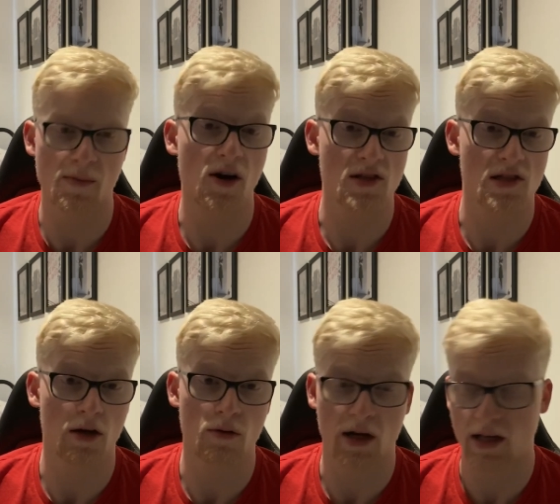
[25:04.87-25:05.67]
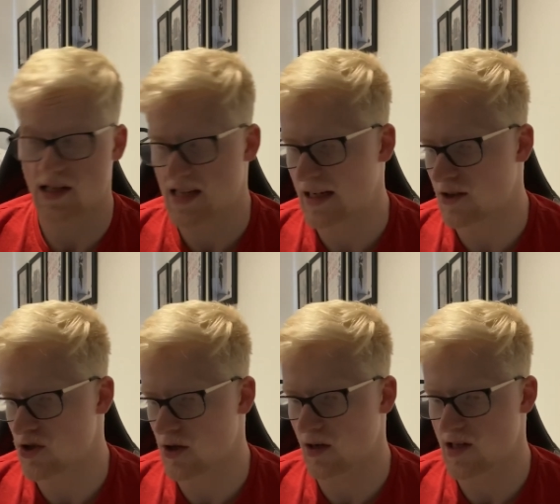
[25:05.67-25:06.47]
Marzio, a Italian
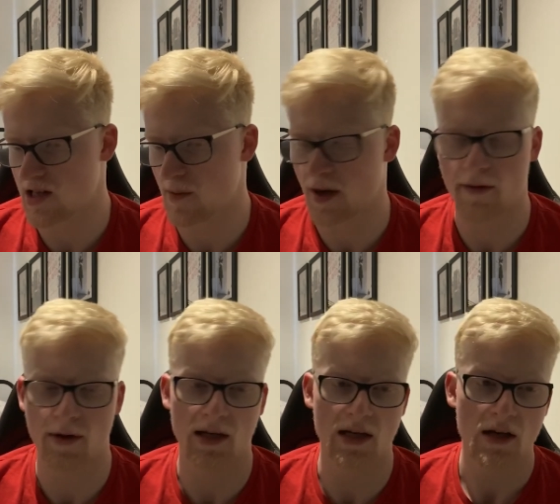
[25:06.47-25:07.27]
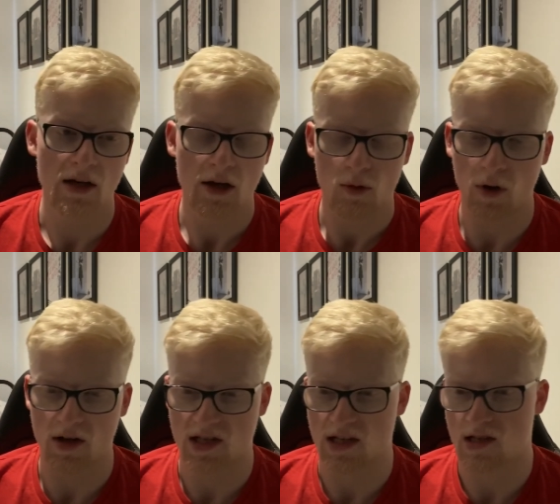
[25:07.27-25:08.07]
journalist that apparently we
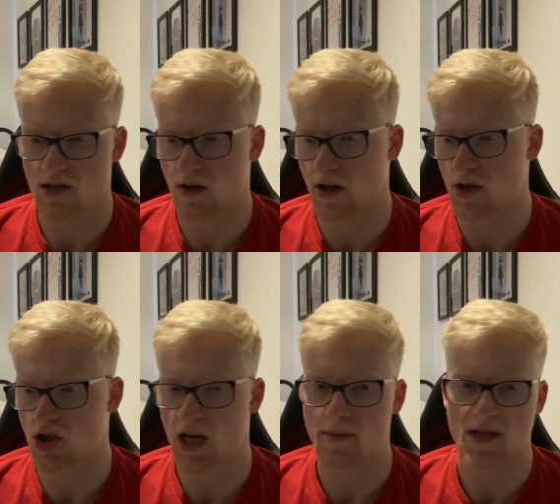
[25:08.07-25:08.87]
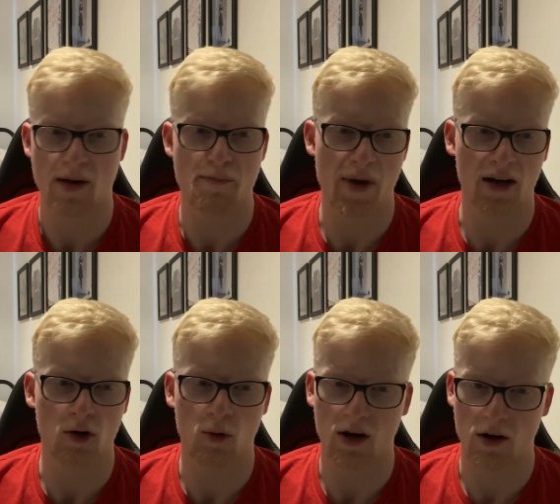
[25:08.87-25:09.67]
are set to sign James
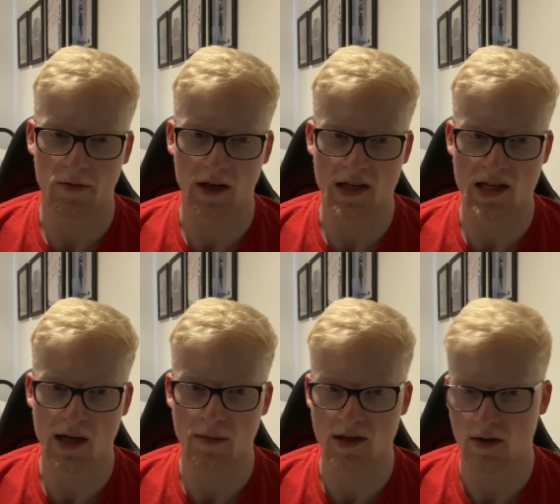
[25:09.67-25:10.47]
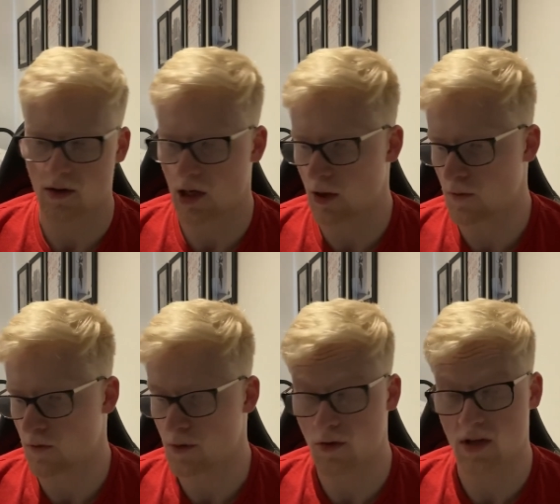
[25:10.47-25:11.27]
Abankwah, I think his name is, on loan
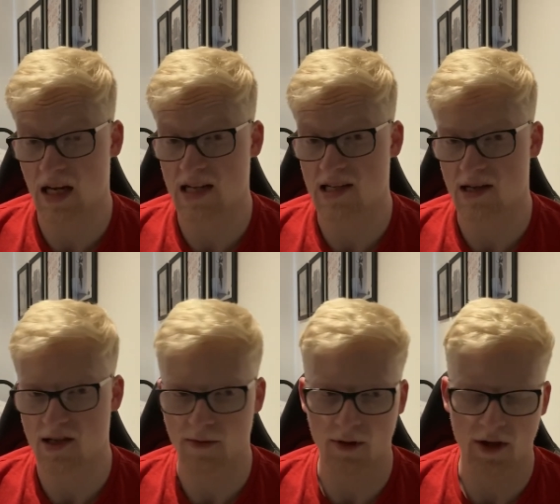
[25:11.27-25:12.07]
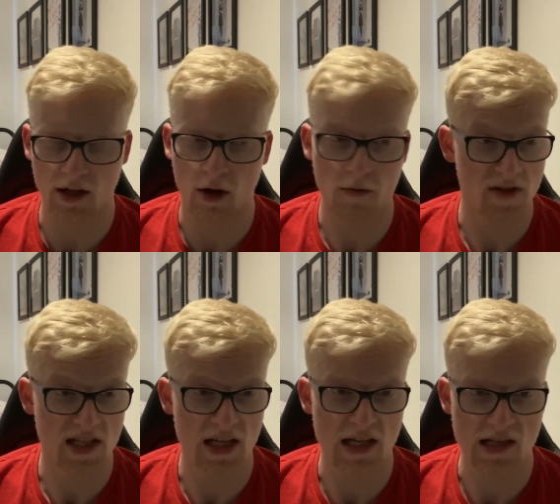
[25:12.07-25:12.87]
from Udinese. So we're looking
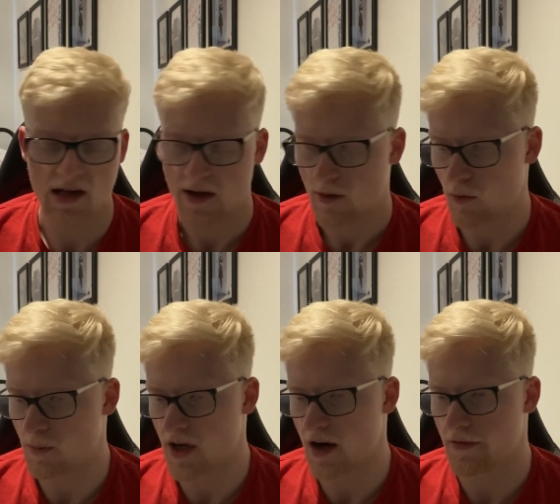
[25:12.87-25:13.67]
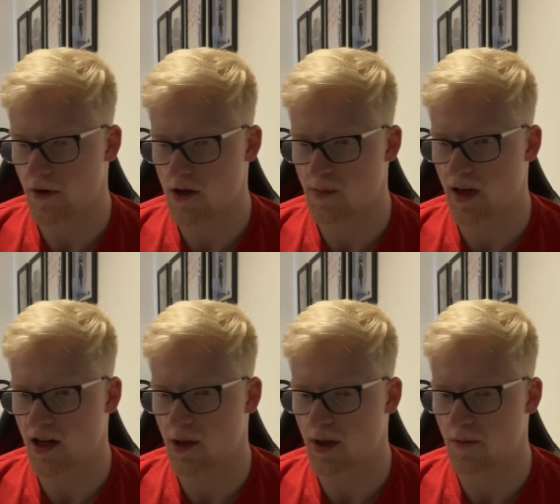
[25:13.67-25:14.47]
overseas would be our first player
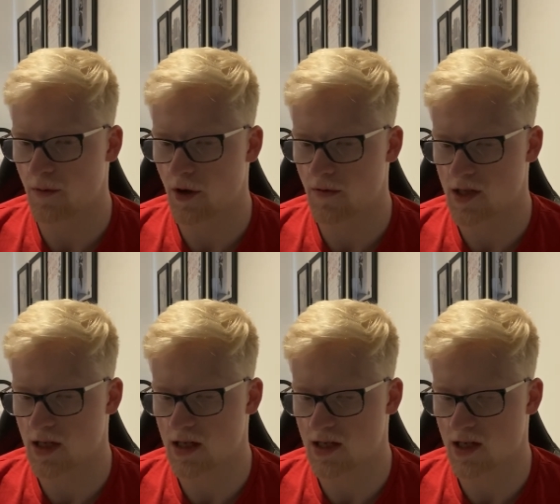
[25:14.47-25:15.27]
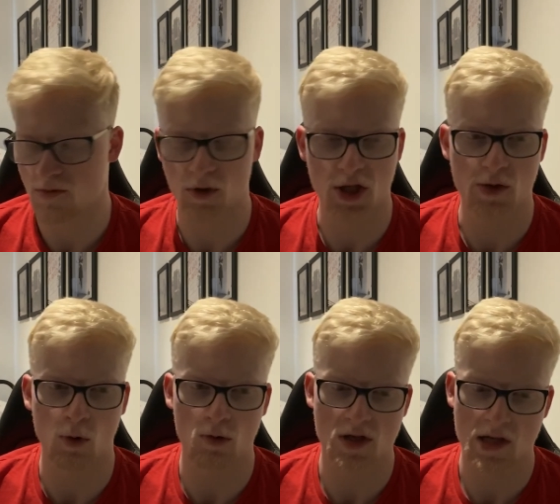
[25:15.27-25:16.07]
coming in from overseas since Ronnie
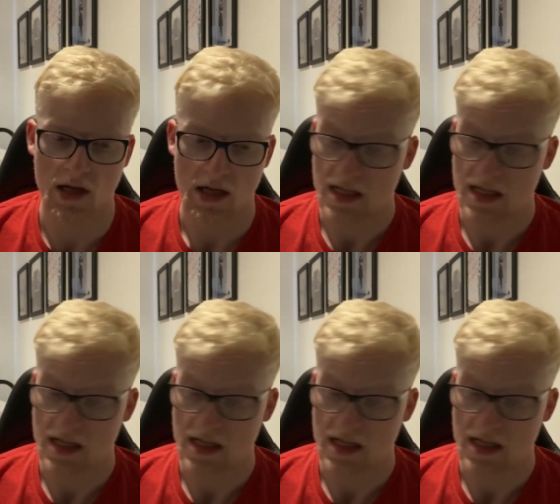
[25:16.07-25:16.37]
Schwartz.